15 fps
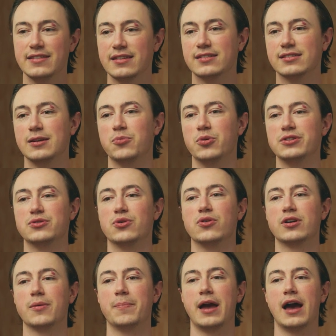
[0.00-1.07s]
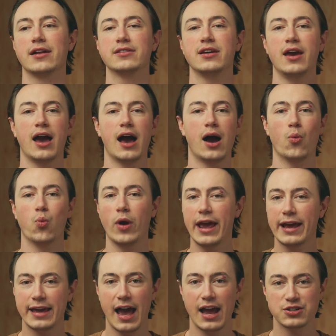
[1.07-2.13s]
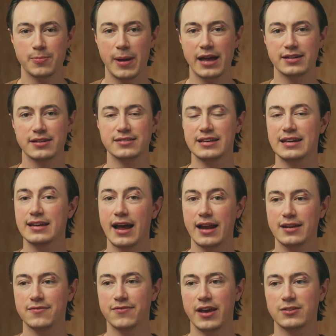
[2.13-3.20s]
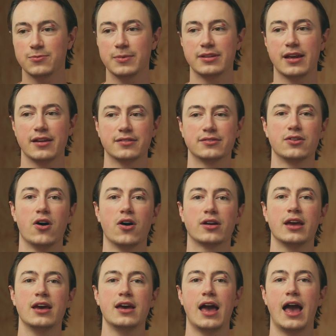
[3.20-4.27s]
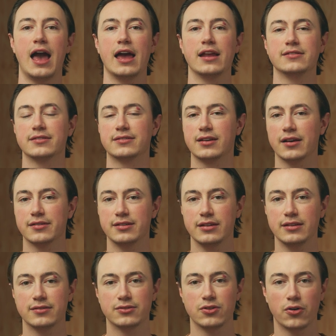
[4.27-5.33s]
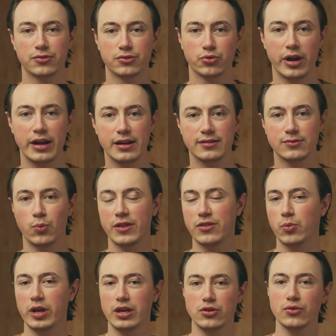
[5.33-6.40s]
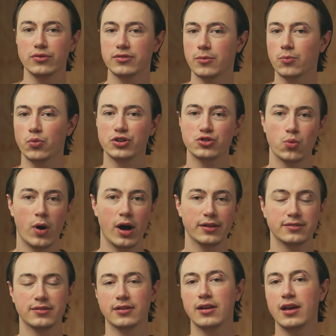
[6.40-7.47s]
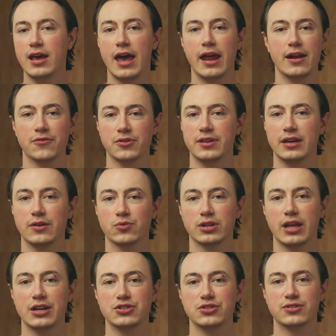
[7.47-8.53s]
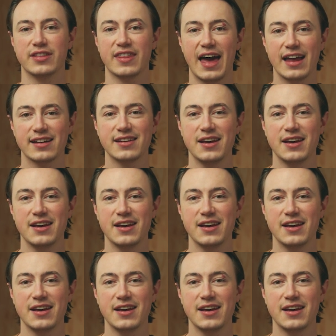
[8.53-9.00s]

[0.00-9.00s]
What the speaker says: this clip we talk about where cash matters in an investment and a stock, and discussing stock screeners, whether we use them, which ones, and everything in relation to that.